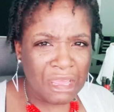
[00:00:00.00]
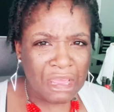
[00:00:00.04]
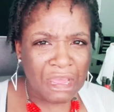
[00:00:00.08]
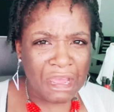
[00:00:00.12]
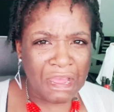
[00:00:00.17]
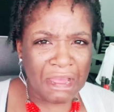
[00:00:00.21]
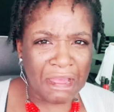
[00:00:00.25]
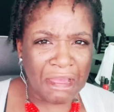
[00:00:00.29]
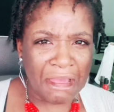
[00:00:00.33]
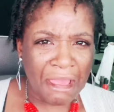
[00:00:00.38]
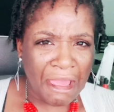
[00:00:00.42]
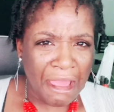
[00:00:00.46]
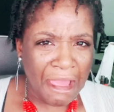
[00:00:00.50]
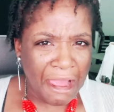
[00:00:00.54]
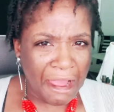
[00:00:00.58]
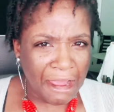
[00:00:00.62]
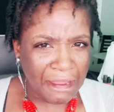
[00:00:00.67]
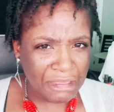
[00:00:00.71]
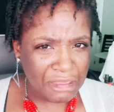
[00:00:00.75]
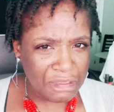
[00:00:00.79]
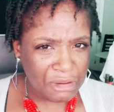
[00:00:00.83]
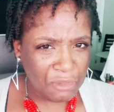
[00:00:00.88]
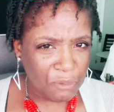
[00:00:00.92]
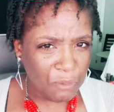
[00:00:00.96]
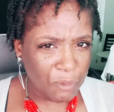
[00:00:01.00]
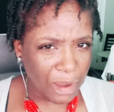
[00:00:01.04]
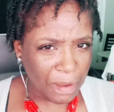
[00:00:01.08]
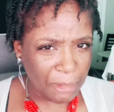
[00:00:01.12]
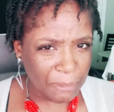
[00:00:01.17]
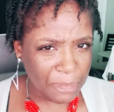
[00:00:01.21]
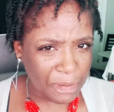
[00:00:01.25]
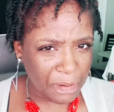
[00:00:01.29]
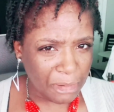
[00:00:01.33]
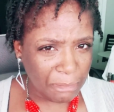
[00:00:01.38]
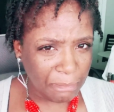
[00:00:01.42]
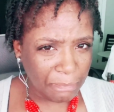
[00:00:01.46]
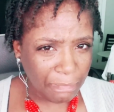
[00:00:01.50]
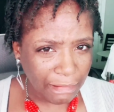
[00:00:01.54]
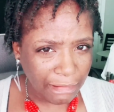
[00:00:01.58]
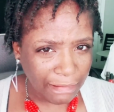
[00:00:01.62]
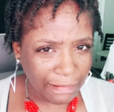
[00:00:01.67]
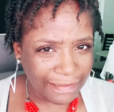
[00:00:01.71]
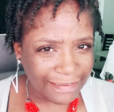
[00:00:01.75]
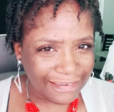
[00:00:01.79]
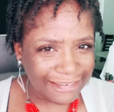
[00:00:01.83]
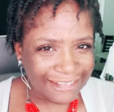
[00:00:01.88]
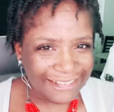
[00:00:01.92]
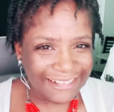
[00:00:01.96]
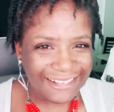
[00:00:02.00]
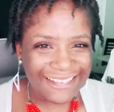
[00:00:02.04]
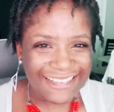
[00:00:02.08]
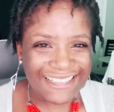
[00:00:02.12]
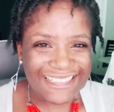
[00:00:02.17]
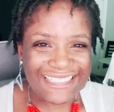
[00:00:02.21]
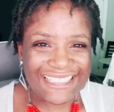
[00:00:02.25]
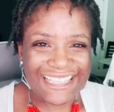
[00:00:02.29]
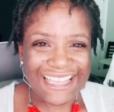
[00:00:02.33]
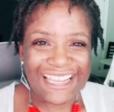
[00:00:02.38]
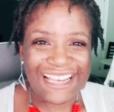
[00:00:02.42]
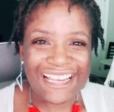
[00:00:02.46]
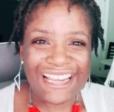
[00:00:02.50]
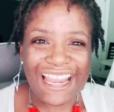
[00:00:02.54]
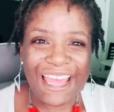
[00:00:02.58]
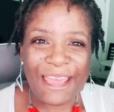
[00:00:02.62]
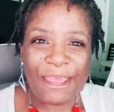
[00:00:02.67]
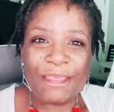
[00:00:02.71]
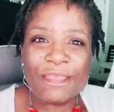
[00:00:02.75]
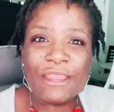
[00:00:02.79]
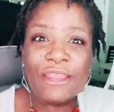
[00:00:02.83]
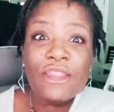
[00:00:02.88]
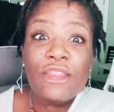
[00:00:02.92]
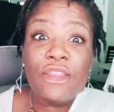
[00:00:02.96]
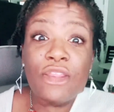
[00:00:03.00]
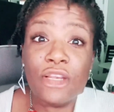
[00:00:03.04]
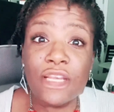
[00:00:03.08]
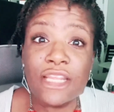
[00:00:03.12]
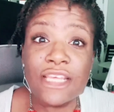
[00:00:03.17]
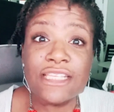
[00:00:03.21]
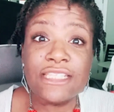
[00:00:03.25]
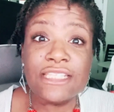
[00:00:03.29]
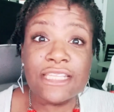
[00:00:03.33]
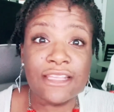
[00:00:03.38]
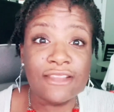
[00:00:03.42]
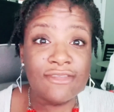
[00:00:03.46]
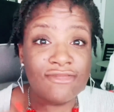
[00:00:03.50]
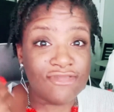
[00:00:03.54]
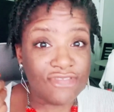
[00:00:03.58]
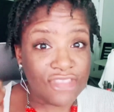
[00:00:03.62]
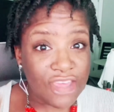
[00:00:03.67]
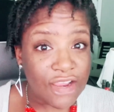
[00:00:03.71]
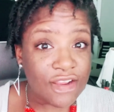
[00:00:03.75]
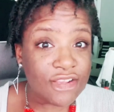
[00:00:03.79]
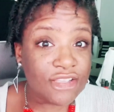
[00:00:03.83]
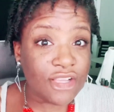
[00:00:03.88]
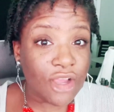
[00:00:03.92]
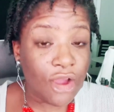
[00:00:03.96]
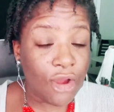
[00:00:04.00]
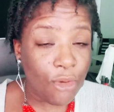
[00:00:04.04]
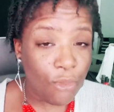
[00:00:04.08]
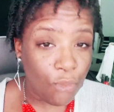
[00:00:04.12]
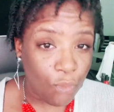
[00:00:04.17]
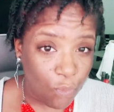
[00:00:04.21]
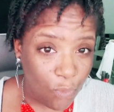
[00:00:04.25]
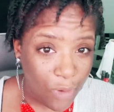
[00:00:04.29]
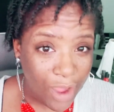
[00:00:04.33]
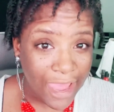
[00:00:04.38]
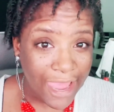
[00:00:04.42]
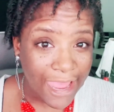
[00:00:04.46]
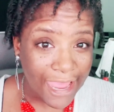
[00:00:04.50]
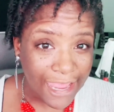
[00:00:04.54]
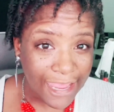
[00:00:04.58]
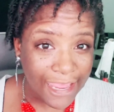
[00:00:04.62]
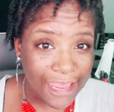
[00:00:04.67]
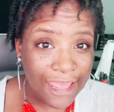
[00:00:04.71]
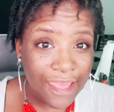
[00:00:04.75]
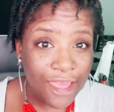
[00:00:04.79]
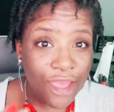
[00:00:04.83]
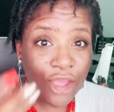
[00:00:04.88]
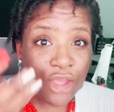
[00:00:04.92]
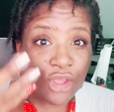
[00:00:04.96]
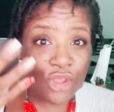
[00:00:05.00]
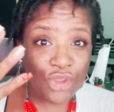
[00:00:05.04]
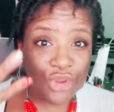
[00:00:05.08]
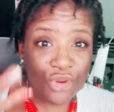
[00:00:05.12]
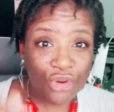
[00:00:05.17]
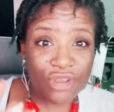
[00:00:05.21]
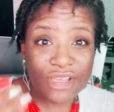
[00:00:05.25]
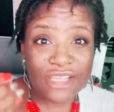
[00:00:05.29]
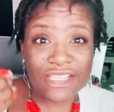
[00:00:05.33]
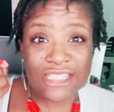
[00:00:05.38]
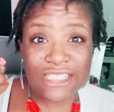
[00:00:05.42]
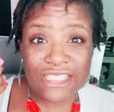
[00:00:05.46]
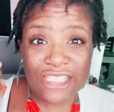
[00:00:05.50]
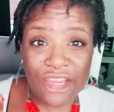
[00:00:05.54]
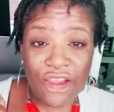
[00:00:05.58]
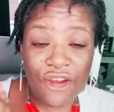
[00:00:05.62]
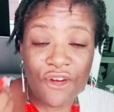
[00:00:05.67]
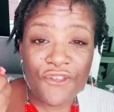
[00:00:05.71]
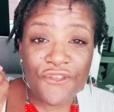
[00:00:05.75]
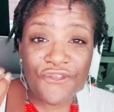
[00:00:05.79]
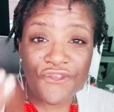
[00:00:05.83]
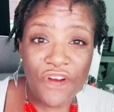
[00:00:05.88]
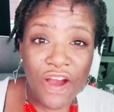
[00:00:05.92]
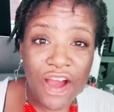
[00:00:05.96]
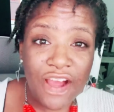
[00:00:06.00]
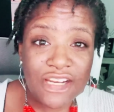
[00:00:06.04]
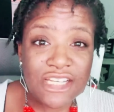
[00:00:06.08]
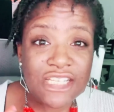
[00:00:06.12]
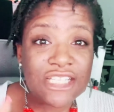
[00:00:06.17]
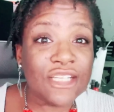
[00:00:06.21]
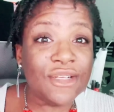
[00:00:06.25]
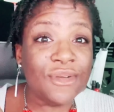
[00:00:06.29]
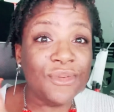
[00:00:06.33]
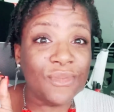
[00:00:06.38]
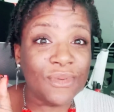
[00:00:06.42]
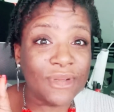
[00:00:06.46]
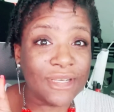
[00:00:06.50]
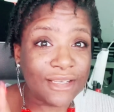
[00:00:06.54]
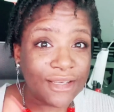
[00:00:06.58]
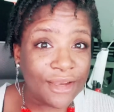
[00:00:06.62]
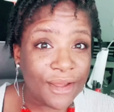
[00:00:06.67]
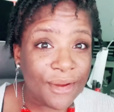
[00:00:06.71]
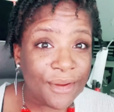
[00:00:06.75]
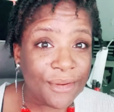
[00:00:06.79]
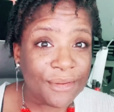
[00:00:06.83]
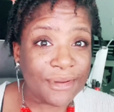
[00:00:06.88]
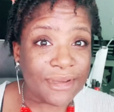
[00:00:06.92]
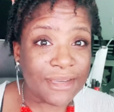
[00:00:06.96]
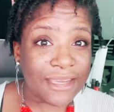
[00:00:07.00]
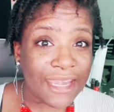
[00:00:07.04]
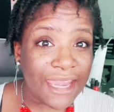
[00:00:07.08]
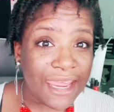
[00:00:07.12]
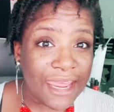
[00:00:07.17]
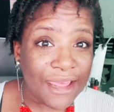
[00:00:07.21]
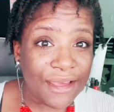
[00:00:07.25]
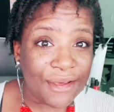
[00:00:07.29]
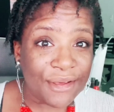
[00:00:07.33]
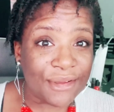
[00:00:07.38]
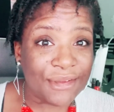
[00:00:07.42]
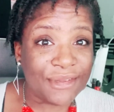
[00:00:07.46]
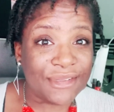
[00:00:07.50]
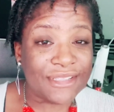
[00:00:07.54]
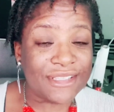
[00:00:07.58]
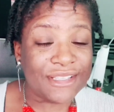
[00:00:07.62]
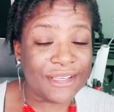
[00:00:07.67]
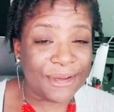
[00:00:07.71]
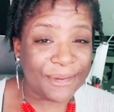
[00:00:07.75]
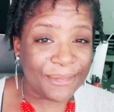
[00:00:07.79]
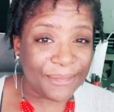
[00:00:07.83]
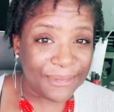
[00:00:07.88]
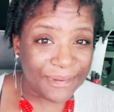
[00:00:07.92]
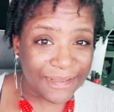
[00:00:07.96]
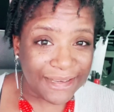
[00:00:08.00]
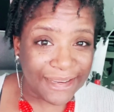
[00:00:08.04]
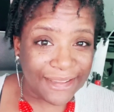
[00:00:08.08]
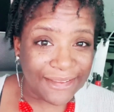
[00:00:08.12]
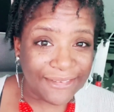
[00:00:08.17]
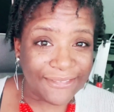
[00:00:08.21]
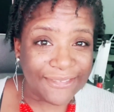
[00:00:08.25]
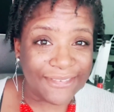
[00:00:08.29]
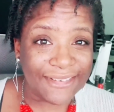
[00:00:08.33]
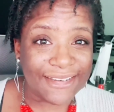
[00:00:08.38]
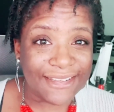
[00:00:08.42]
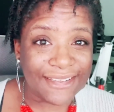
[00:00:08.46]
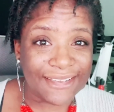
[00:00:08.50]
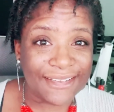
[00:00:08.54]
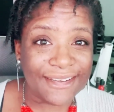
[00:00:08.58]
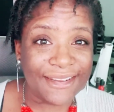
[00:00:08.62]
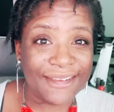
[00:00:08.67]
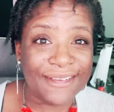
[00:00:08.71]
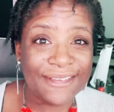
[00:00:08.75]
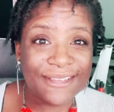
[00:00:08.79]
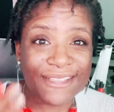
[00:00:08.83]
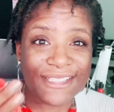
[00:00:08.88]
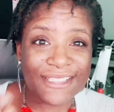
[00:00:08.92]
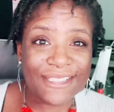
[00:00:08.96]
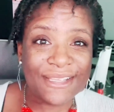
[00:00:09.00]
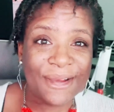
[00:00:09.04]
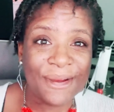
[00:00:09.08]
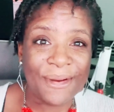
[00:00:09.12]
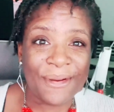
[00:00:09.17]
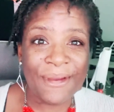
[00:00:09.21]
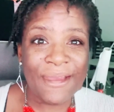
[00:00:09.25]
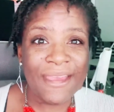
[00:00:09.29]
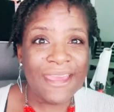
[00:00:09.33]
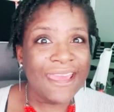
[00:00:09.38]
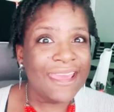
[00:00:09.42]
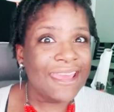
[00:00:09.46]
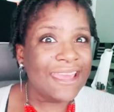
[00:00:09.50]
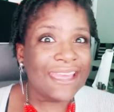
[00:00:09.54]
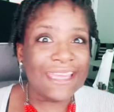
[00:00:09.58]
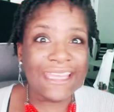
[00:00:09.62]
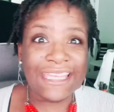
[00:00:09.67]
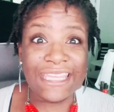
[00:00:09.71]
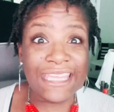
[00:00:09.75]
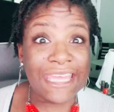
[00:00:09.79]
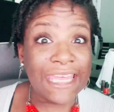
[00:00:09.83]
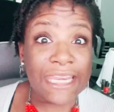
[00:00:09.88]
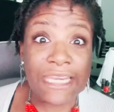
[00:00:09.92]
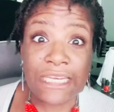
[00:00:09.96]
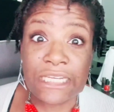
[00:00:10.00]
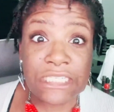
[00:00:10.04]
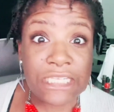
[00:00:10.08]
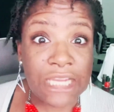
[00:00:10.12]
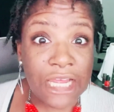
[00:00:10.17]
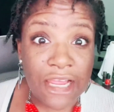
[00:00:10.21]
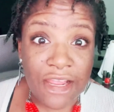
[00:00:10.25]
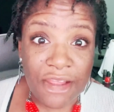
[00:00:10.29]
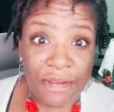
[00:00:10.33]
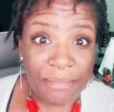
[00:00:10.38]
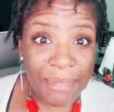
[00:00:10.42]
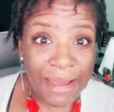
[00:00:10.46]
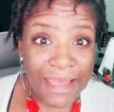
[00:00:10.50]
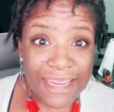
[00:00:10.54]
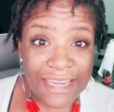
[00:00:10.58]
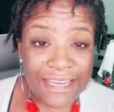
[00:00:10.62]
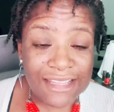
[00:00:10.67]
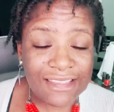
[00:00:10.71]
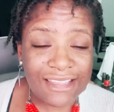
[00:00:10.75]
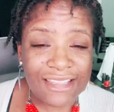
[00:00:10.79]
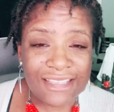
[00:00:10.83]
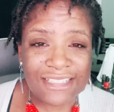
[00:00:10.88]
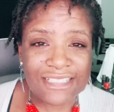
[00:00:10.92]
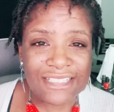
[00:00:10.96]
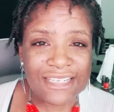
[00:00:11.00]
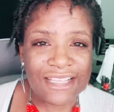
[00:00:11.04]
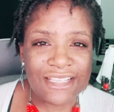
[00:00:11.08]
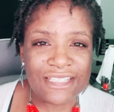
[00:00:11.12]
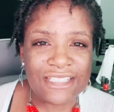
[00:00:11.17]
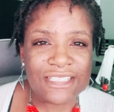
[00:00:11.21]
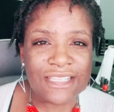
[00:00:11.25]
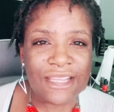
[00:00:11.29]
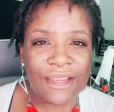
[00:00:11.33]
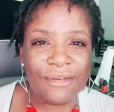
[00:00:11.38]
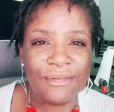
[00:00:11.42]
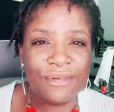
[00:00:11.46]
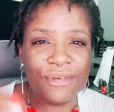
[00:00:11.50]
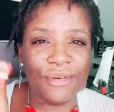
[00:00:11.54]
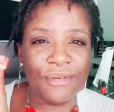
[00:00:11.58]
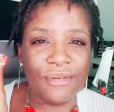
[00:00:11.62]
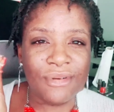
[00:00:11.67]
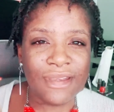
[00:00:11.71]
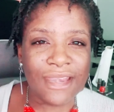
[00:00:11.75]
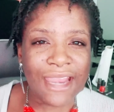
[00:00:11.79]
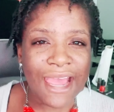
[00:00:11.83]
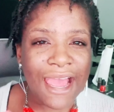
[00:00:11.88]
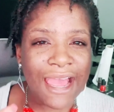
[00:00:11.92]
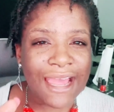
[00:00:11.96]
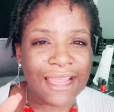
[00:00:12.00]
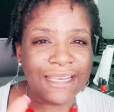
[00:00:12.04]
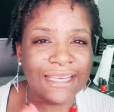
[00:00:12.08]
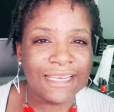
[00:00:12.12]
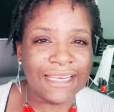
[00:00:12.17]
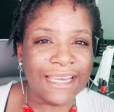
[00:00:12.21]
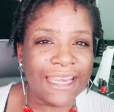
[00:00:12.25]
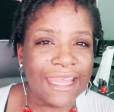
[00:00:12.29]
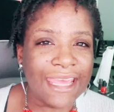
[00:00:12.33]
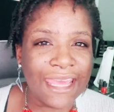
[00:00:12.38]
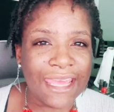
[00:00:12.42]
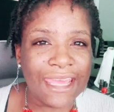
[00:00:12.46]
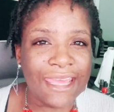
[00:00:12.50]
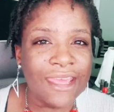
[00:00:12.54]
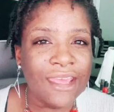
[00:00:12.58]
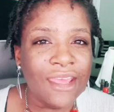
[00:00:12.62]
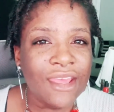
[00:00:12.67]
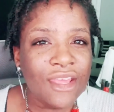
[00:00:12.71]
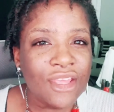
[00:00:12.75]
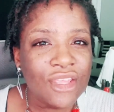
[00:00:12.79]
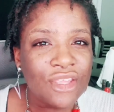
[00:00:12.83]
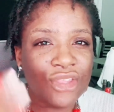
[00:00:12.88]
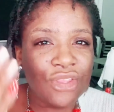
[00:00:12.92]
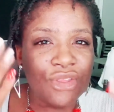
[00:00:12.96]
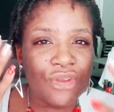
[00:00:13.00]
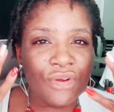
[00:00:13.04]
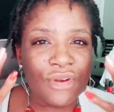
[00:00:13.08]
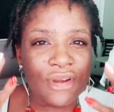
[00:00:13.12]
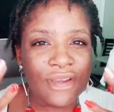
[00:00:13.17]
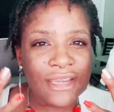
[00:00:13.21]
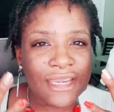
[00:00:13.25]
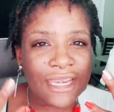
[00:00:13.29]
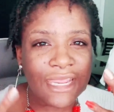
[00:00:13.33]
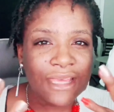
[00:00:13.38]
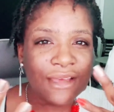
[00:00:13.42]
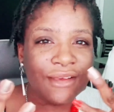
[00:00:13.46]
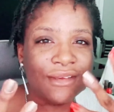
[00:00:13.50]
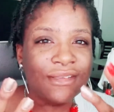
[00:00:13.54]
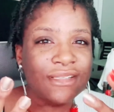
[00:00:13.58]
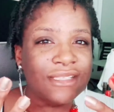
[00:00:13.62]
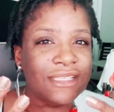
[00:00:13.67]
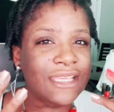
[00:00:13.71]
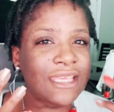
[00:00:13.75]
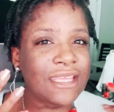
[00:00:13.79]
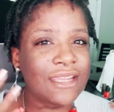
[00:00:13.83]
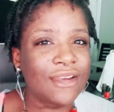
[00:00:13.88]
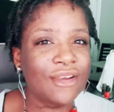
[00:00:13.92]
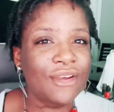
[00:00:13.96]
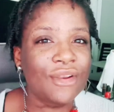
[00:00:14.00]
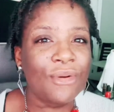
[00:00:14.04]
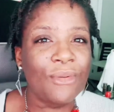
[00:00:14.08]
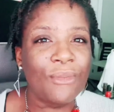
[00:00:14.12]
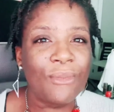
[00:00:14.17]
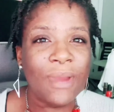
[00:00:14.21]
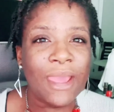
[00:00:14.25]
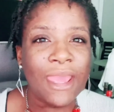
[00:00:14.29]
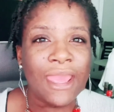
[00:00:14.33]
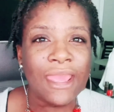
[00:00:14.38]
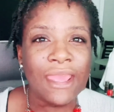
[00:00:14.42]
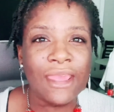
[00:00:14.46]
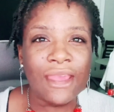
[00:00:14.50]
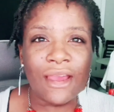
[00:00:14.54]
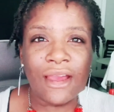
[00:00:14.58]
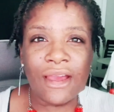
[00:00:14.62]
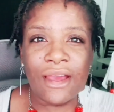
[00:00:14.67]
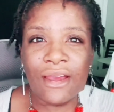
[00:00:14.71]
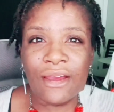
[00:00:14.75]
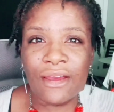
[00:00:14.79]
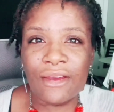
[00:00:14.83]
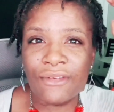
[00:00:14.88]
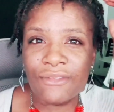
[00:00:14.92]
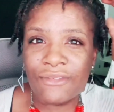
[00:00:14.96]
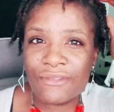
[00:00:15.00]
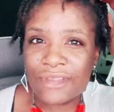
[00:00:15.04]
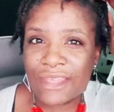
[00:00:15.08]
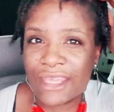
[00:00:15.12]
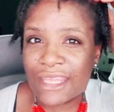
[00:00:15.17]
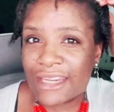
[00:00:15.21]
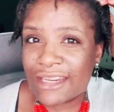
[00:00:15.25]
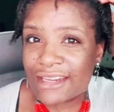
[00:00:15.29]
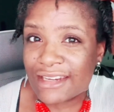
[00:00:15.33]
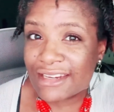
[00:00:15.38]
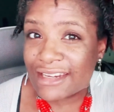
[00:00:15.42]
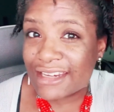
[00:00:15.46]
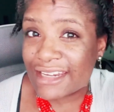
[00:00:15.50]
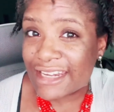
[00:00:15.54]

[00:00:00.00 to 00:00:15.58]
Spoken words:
how you wipe your butt? You know what I'm saying? Like, you listen, there's a way you can still function with long nails or whatever, you know. So get it done by anything is necessary. Do not let your nails get in the way of getting the